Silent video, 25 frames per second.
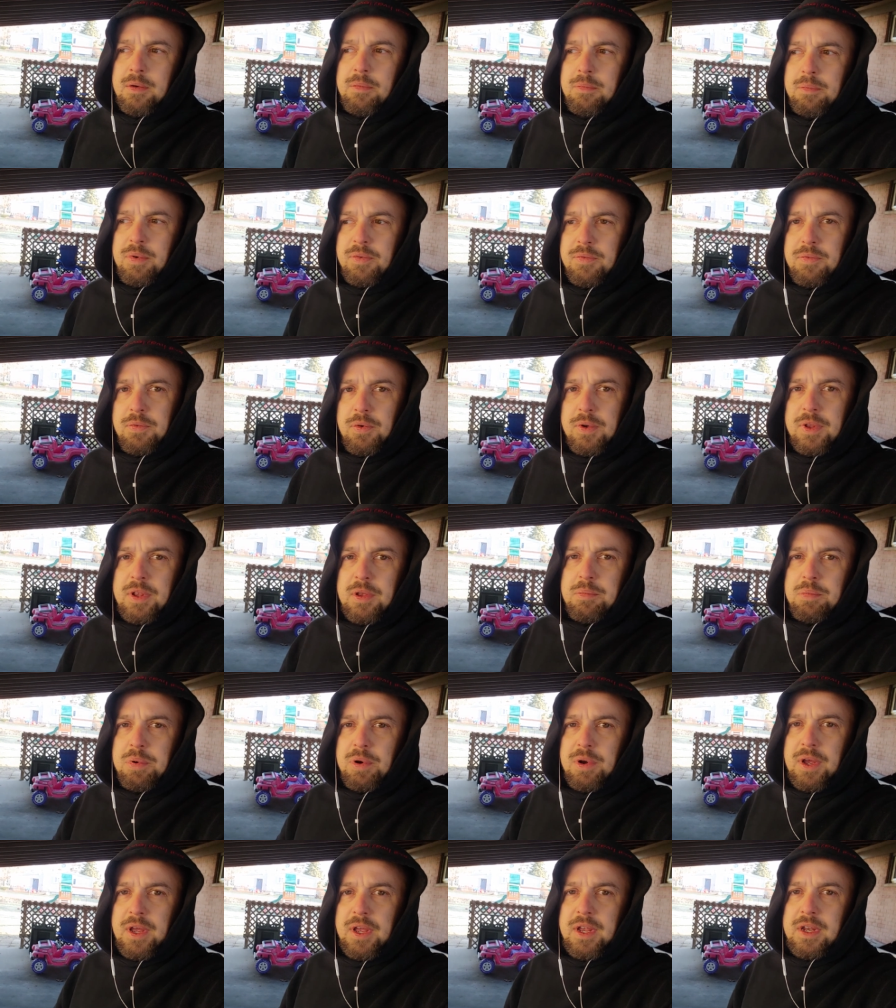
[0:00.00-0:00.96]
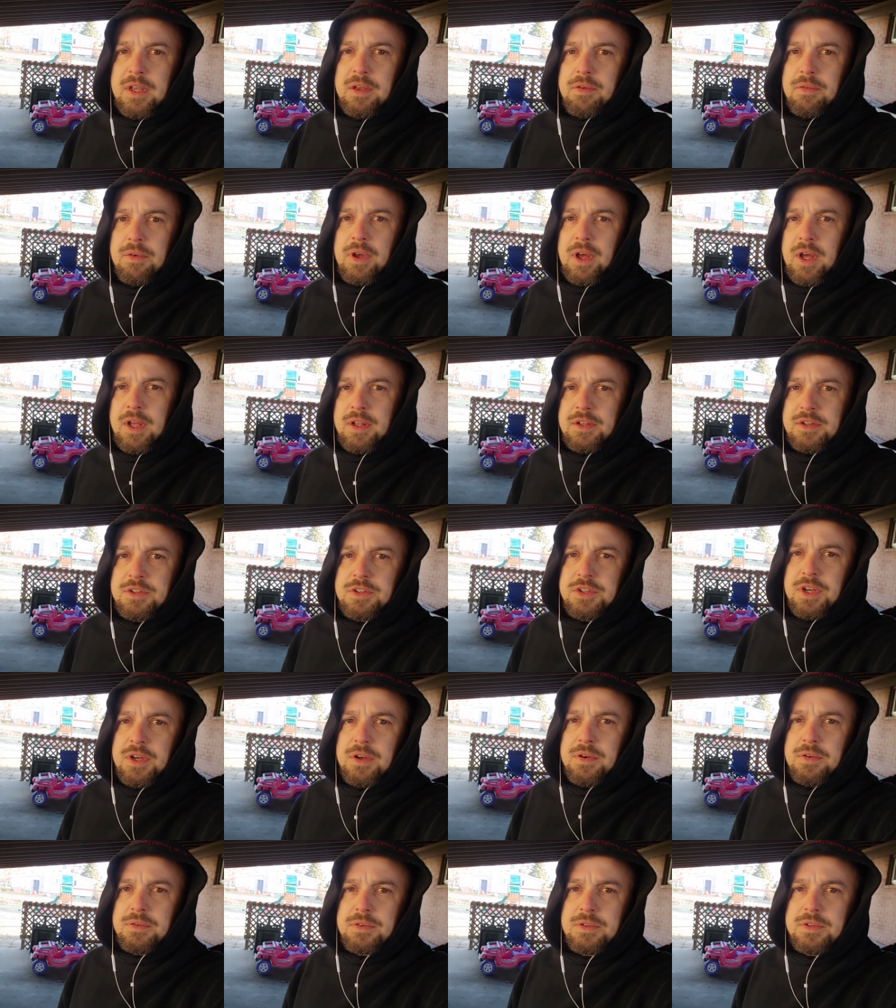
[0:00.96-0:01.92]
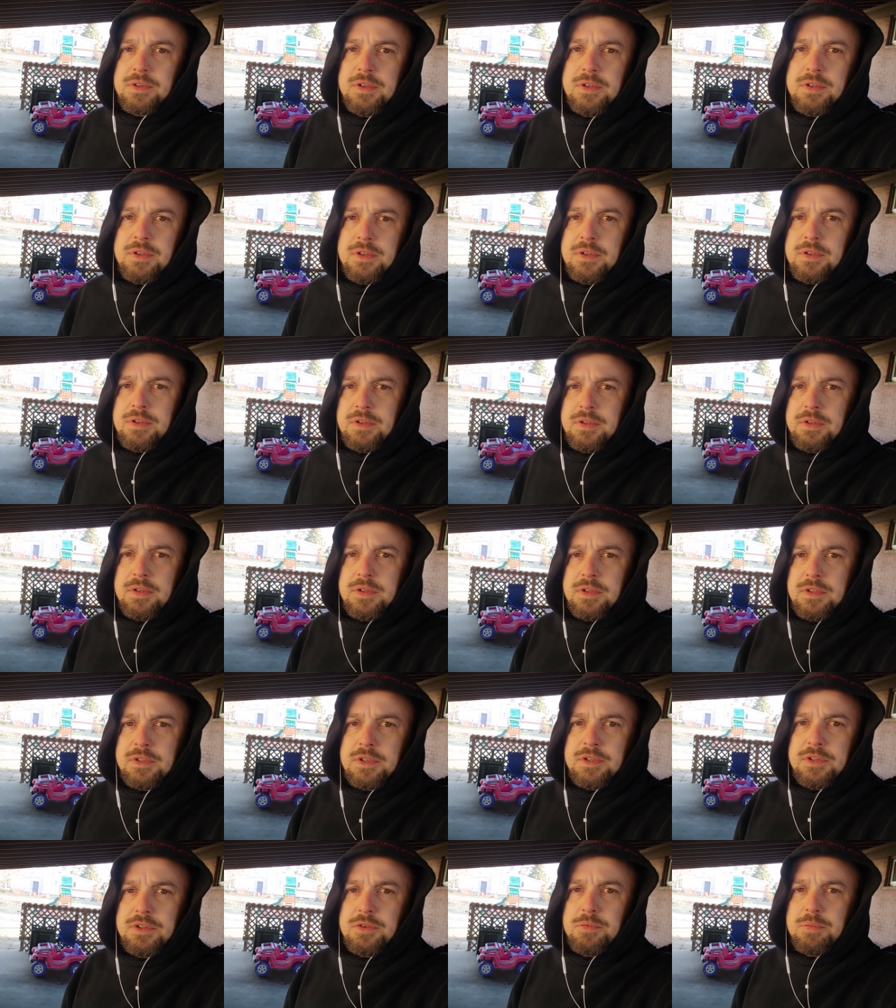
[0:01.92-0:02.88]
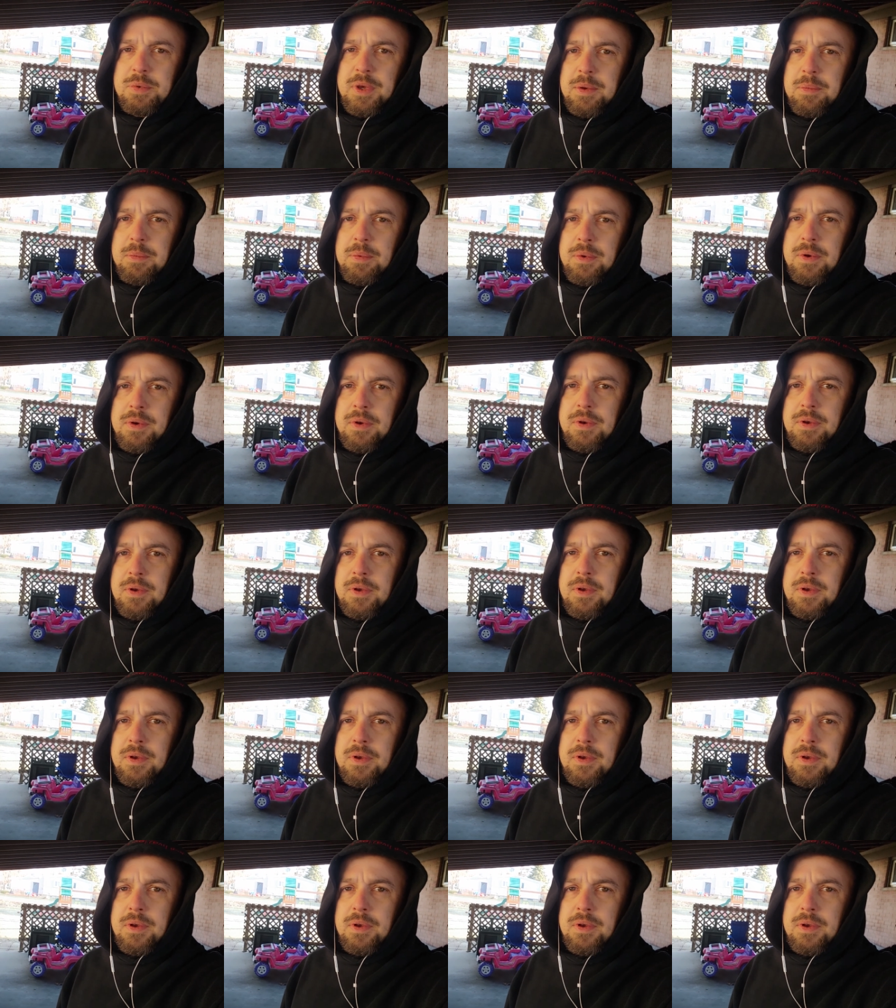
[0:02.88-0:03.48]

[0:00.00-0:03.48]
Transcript: before they put any of it on the shelves, the tissue paper.